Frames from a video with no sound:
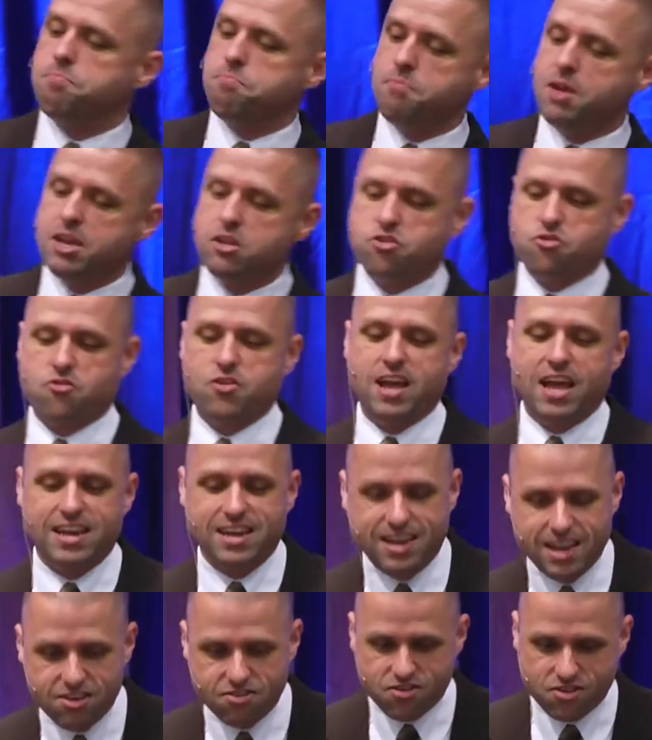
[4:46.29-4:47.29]
ministry
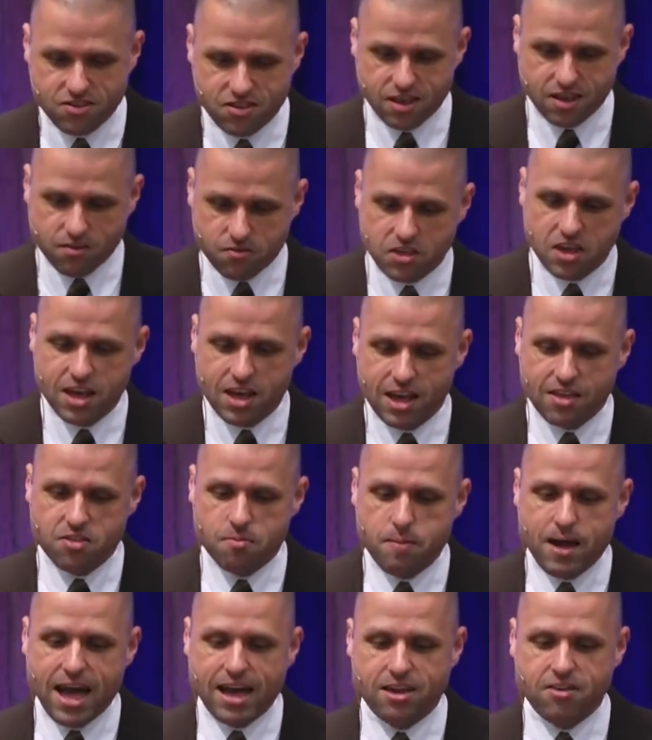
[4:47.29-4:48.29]
initiatives in the
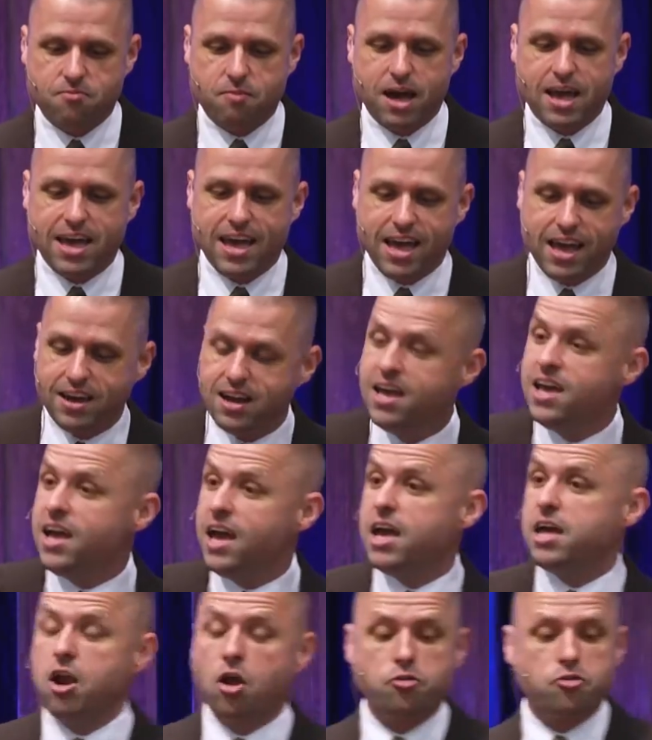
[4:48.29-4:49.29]
back of my head,
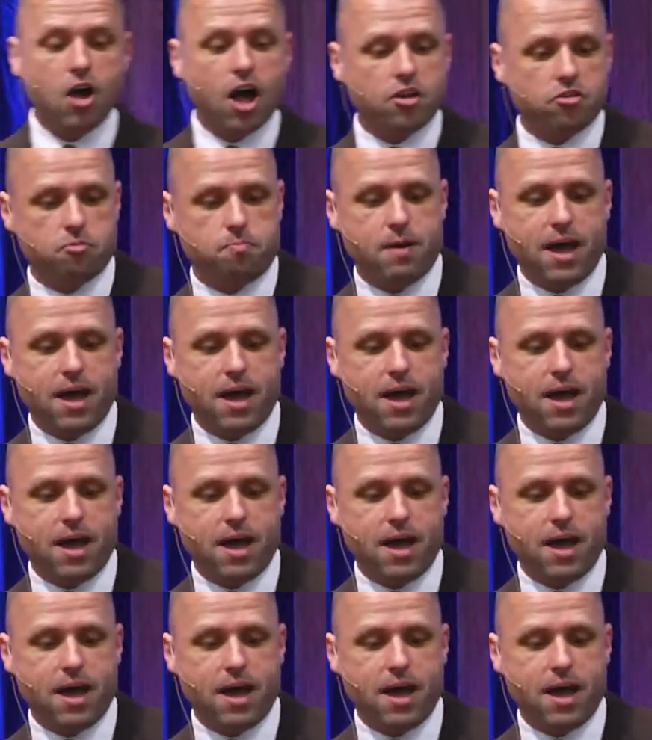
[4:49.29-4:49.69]
and I'll talk to